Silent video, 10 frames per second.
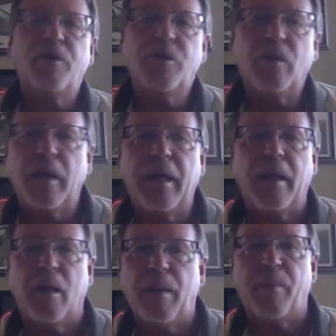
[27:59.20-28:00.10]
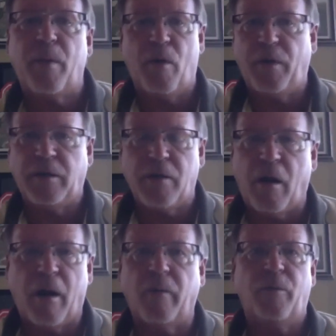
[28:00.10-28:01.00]
certainly going to be promoting to
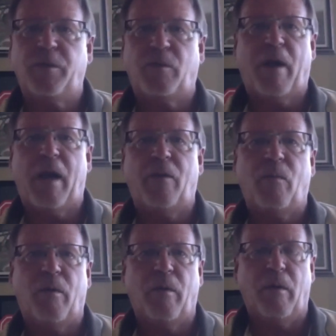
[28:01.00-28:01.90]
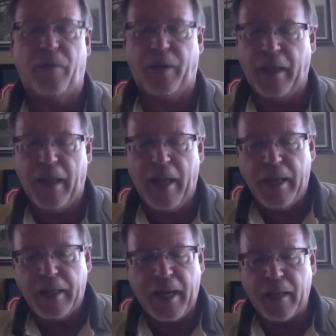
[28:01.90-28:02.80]
our groups around the world, and
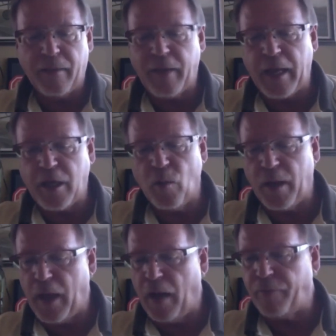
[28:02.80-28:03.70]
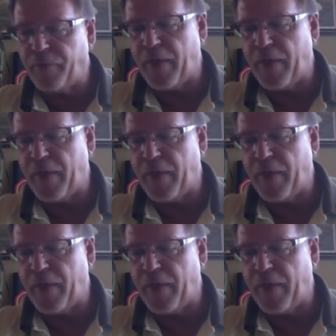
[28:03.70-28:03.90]
can't thank you enough for